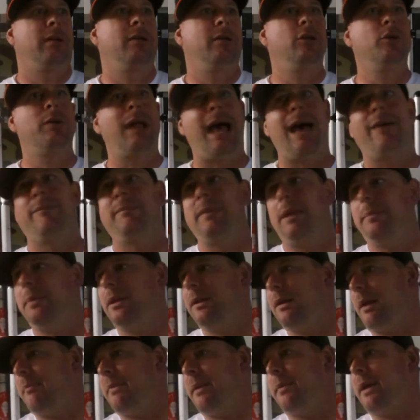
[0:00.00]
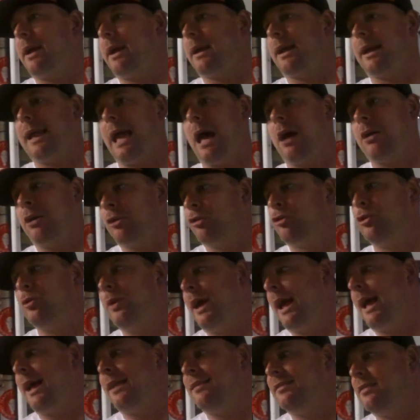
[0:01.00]
You'd have maybe I could count on
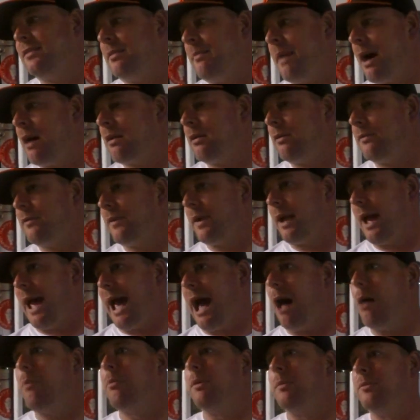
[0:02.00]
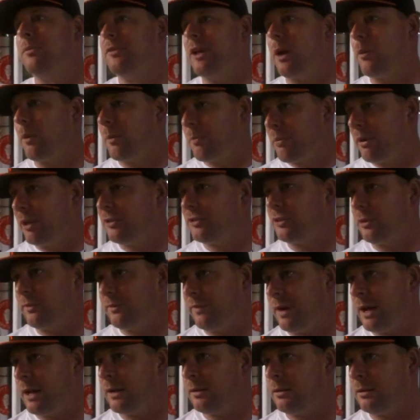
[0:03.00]
two hands the amount of albums that were pressed
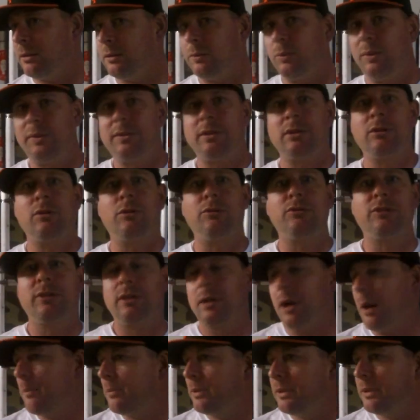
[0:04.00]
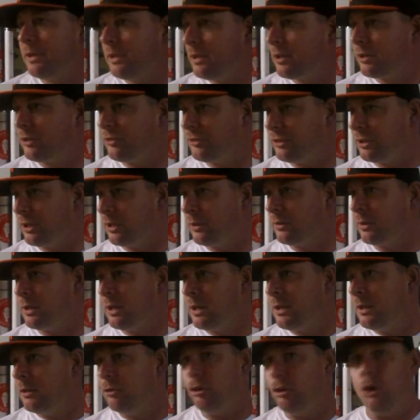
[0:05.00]
on vinyl within those couple of years, you know?
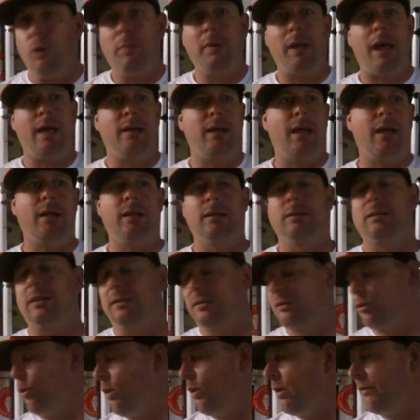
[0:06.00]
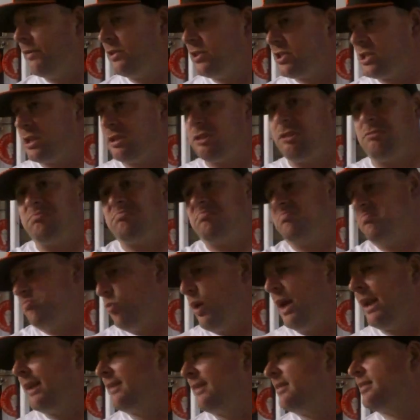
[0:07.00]
Nobody, and the 12-inch single
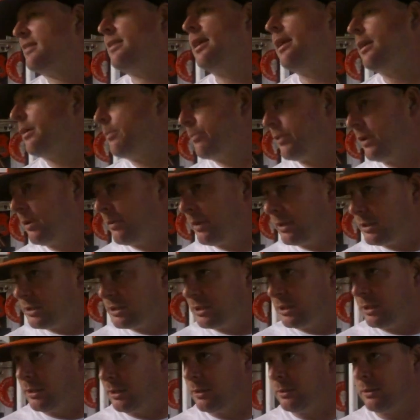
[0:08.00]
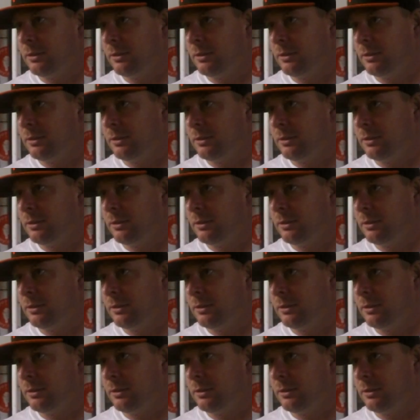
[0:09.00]
went extinct pretty much, you know?